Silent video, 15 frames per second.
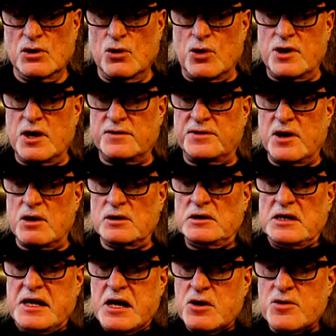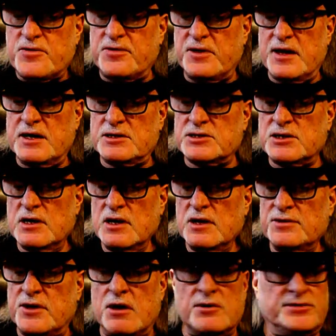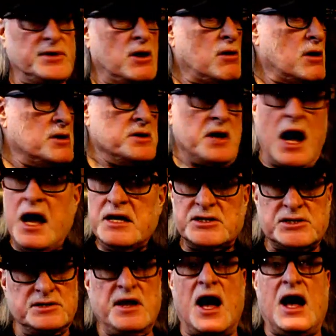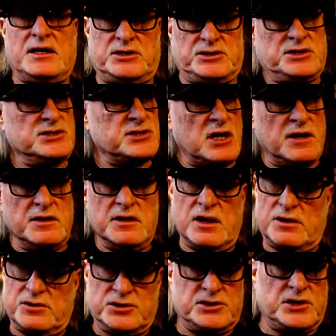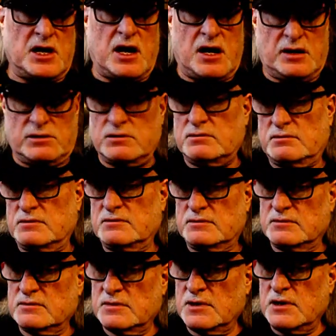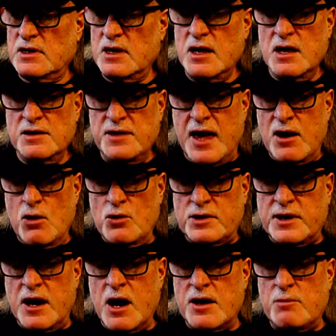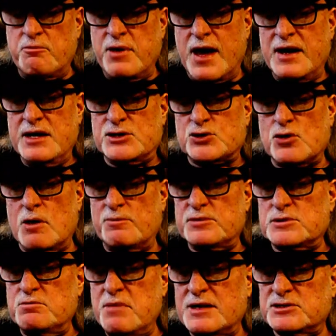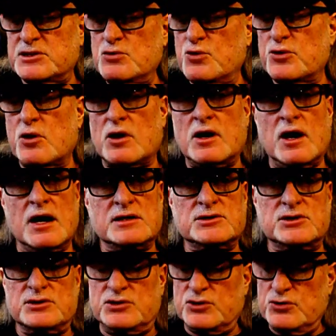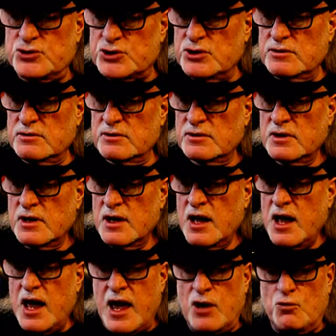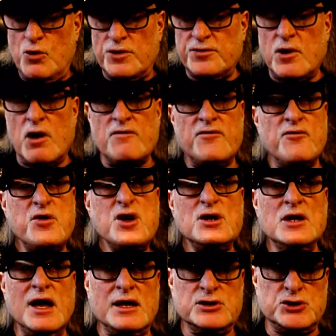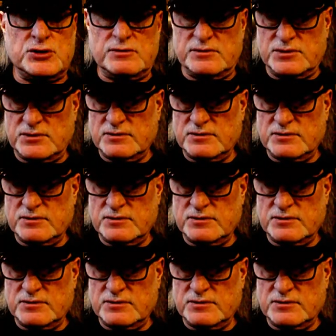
or that their leader thinks that there are nice Nazis on the other side. They don't care that Penny Trump is messing with our Constitution and with our free elections.